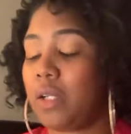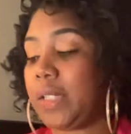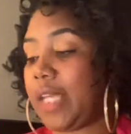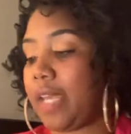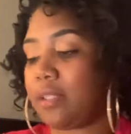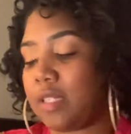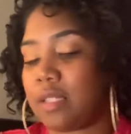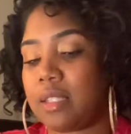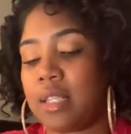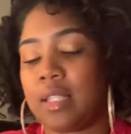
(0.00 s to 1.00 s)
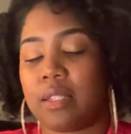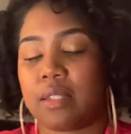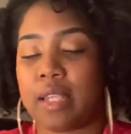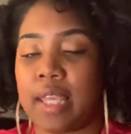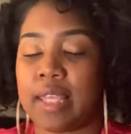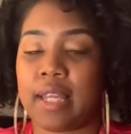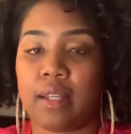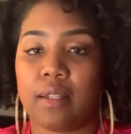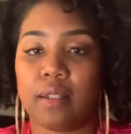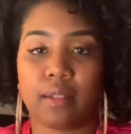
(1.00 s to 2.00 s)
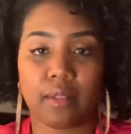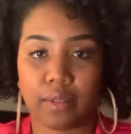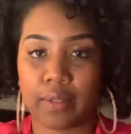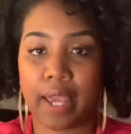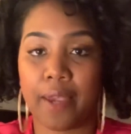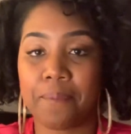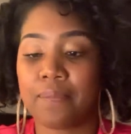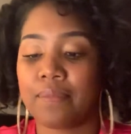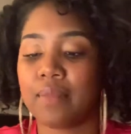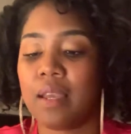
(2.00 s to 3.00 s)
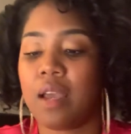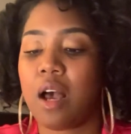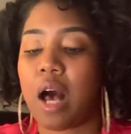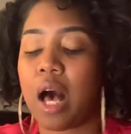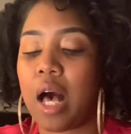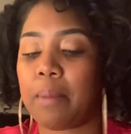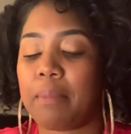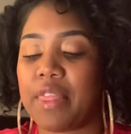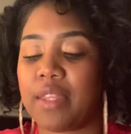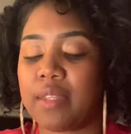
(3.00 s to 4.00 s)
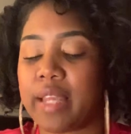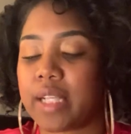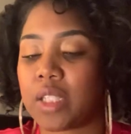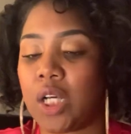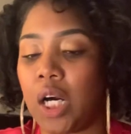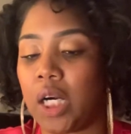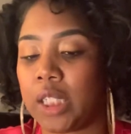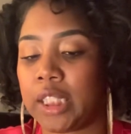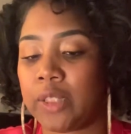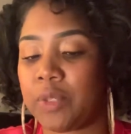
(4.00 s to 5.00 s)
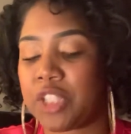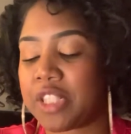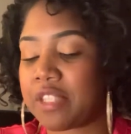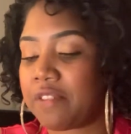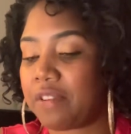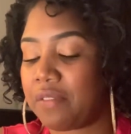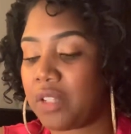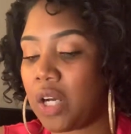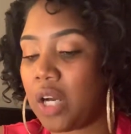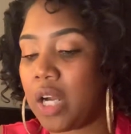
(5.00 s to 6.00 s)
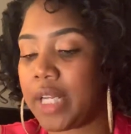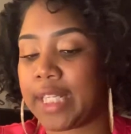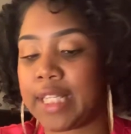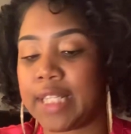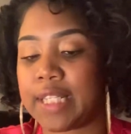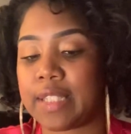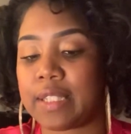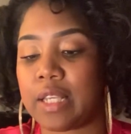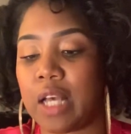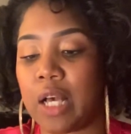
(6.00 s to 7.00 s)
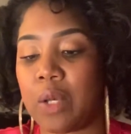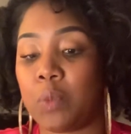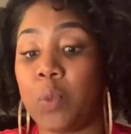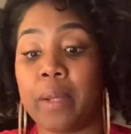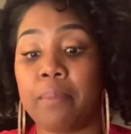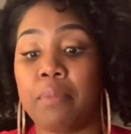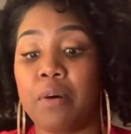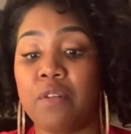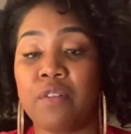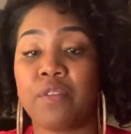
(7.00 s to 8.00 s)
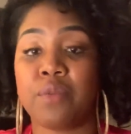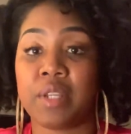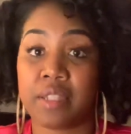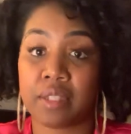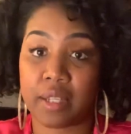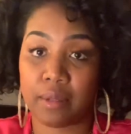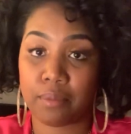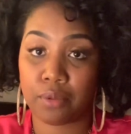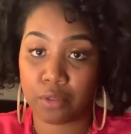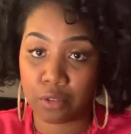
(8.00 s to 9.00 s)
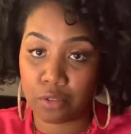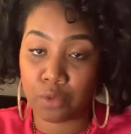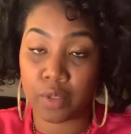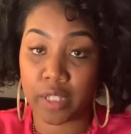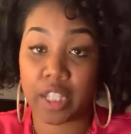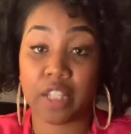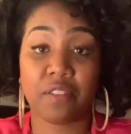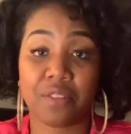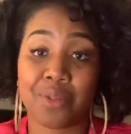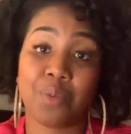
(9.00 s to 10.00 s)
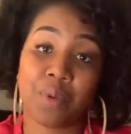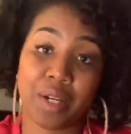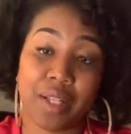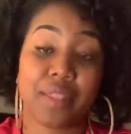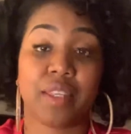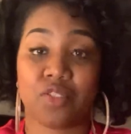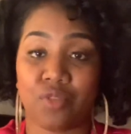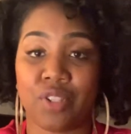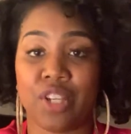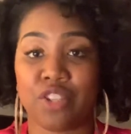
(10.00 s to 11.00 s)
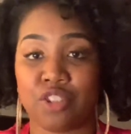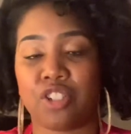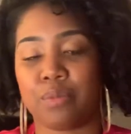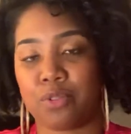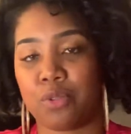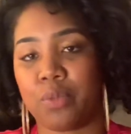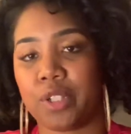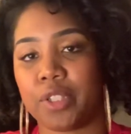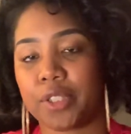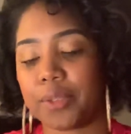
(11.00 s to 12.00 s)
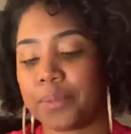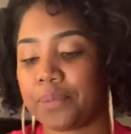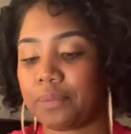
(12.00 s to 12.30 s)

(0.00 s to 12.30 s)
Okay, just needed to say that. Okay. The next card, which is the 5th card, is what both of you need to improve on if you want this relationship to work.